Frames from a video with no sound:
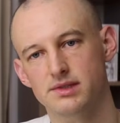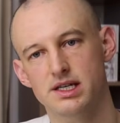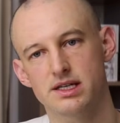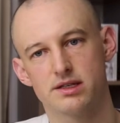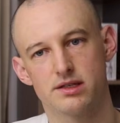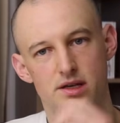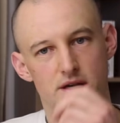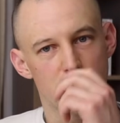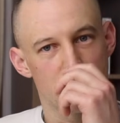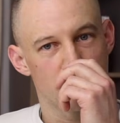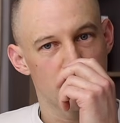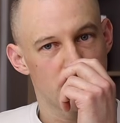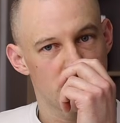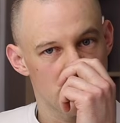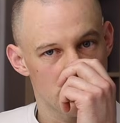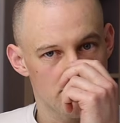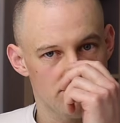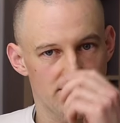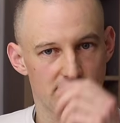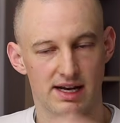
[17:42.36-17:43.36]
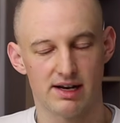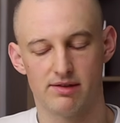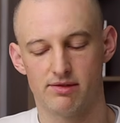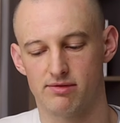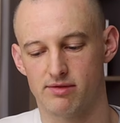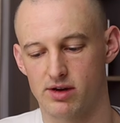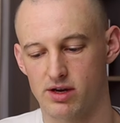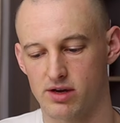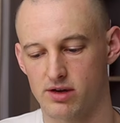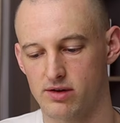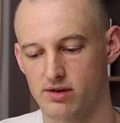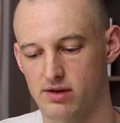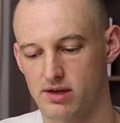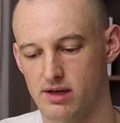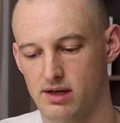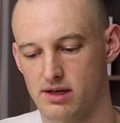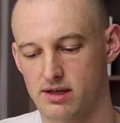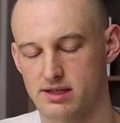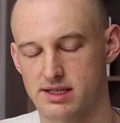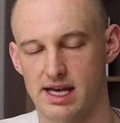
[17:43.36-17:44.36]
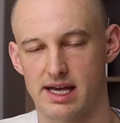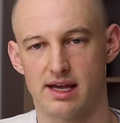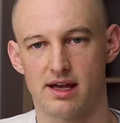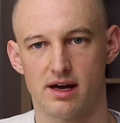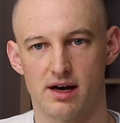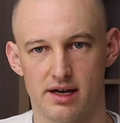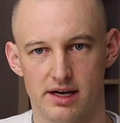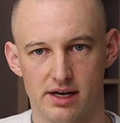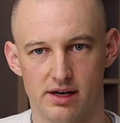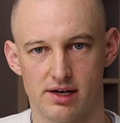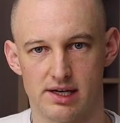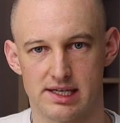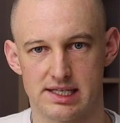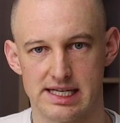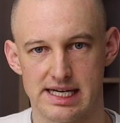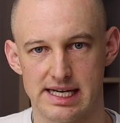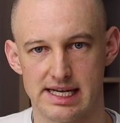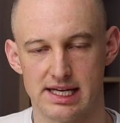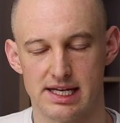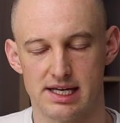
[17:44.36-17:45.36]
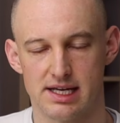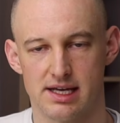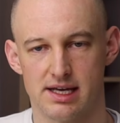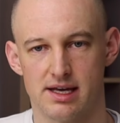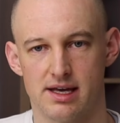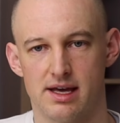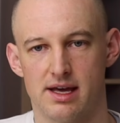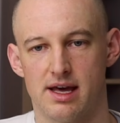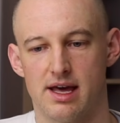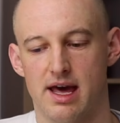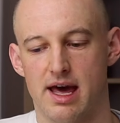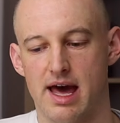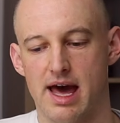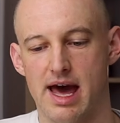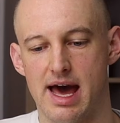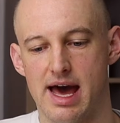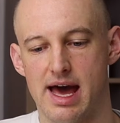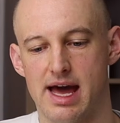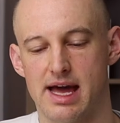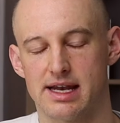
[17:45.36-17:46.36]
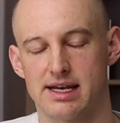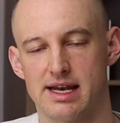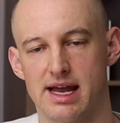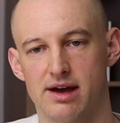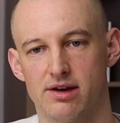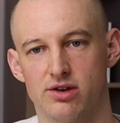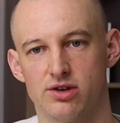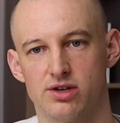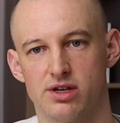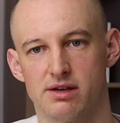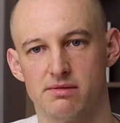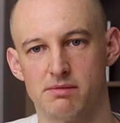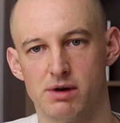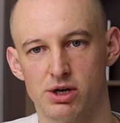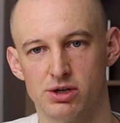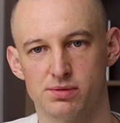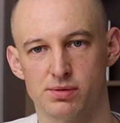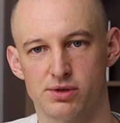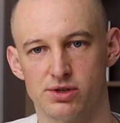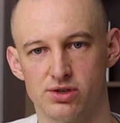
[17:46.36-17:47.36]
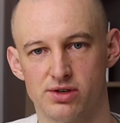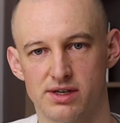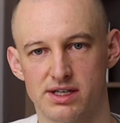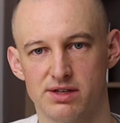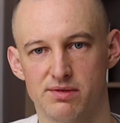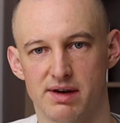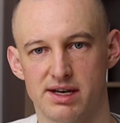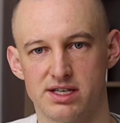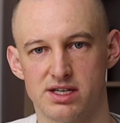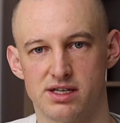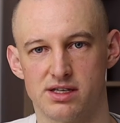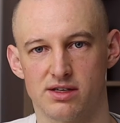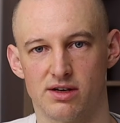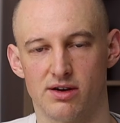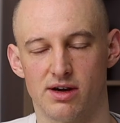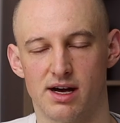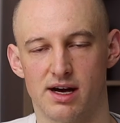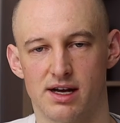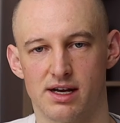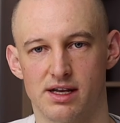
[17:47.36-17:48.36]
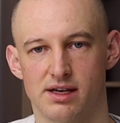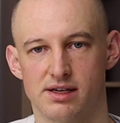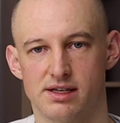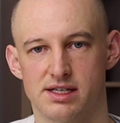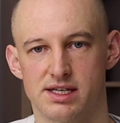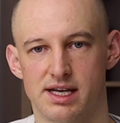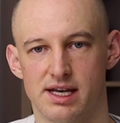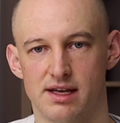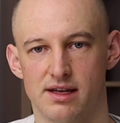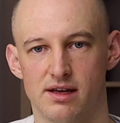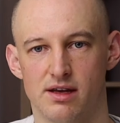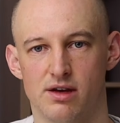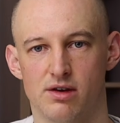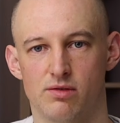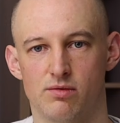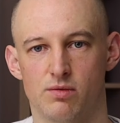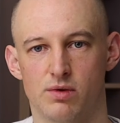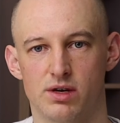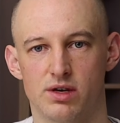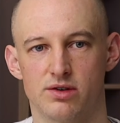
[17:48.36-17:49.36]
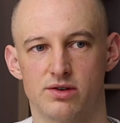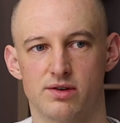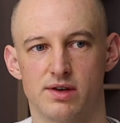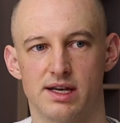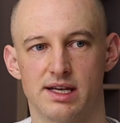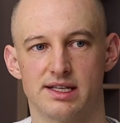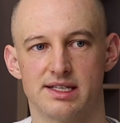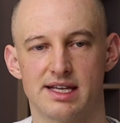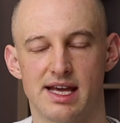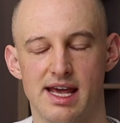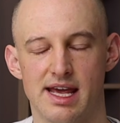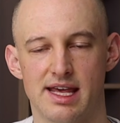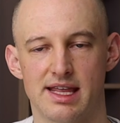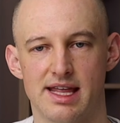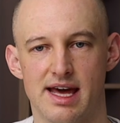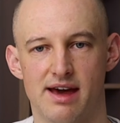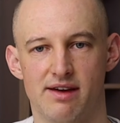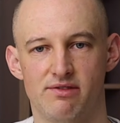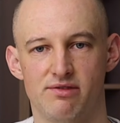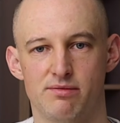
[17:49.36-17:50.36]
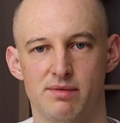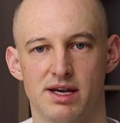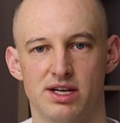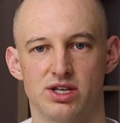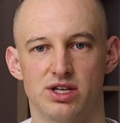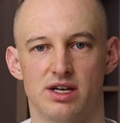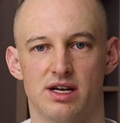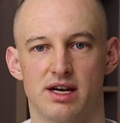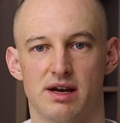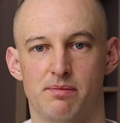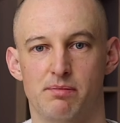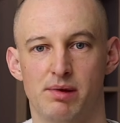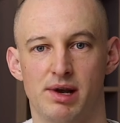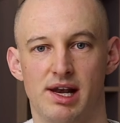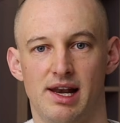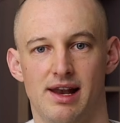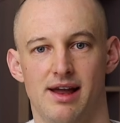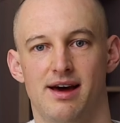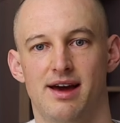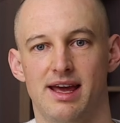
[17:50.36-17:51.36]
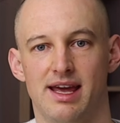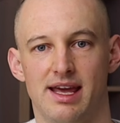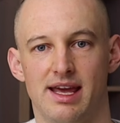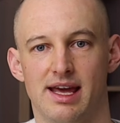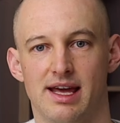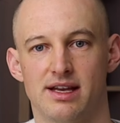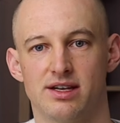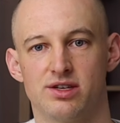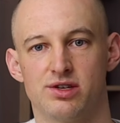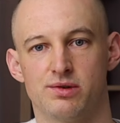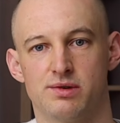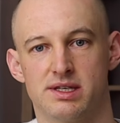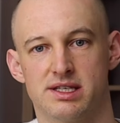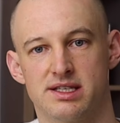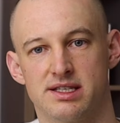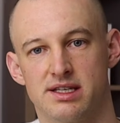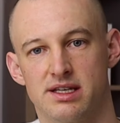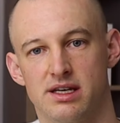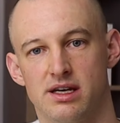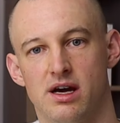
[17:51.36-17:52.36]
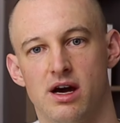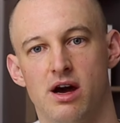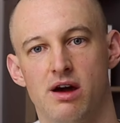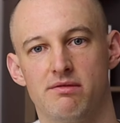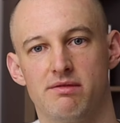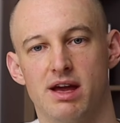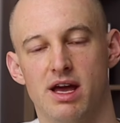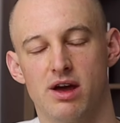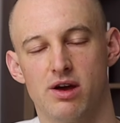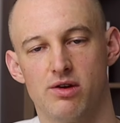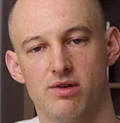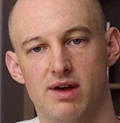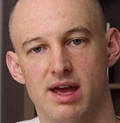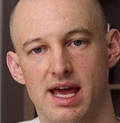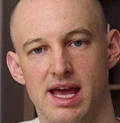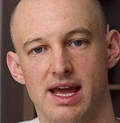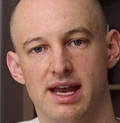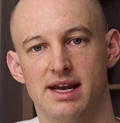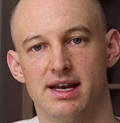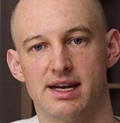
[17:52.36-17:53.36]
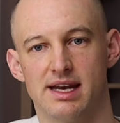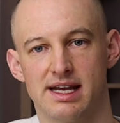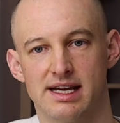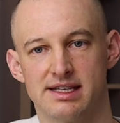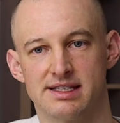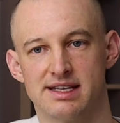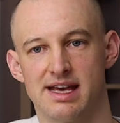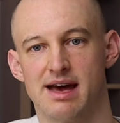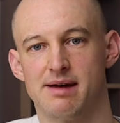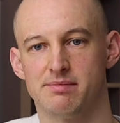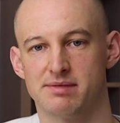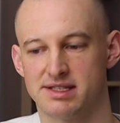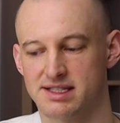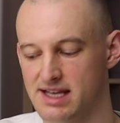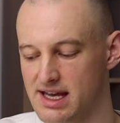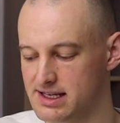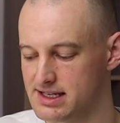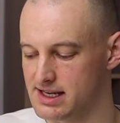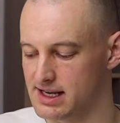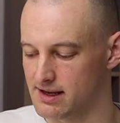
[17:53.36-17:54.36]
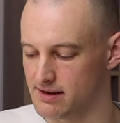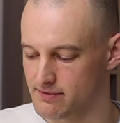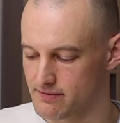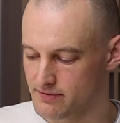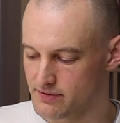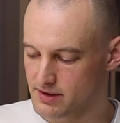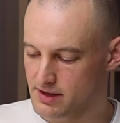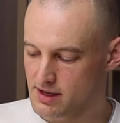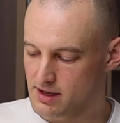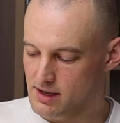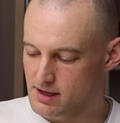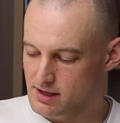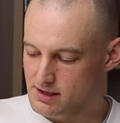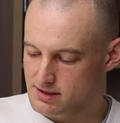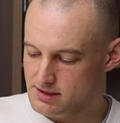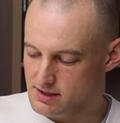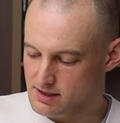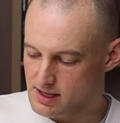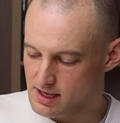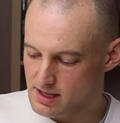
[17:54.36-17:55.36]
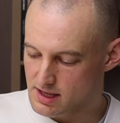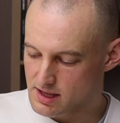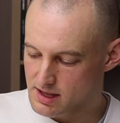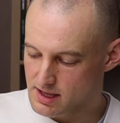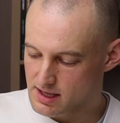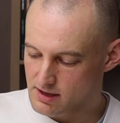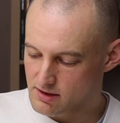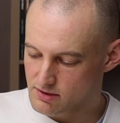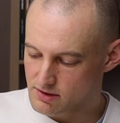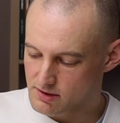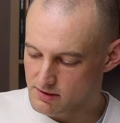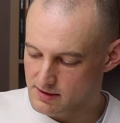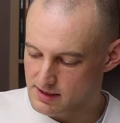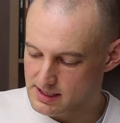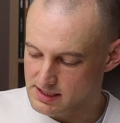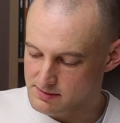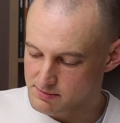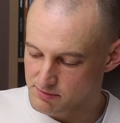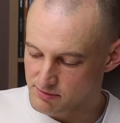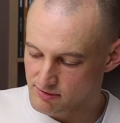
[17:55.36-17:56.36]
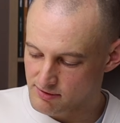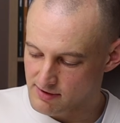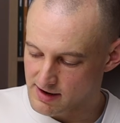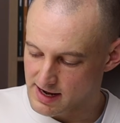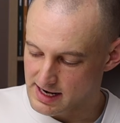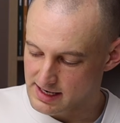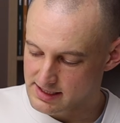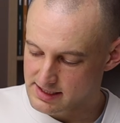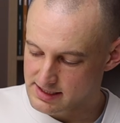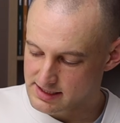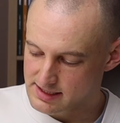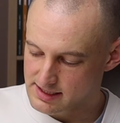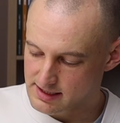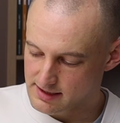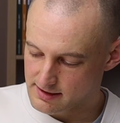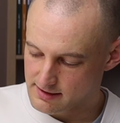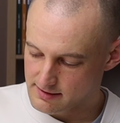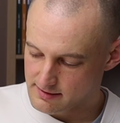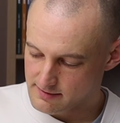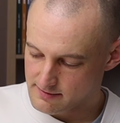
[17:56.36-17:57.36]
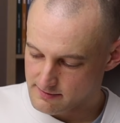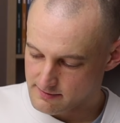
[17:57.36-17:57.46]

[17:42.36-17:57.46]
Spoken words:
So you've just read through, say, cardiology, and now you're doing multiple choice questions on cardiology. What you're doing is taking that information and applying it to a scenario in an exam setting. So the other thing you're doing is practicing.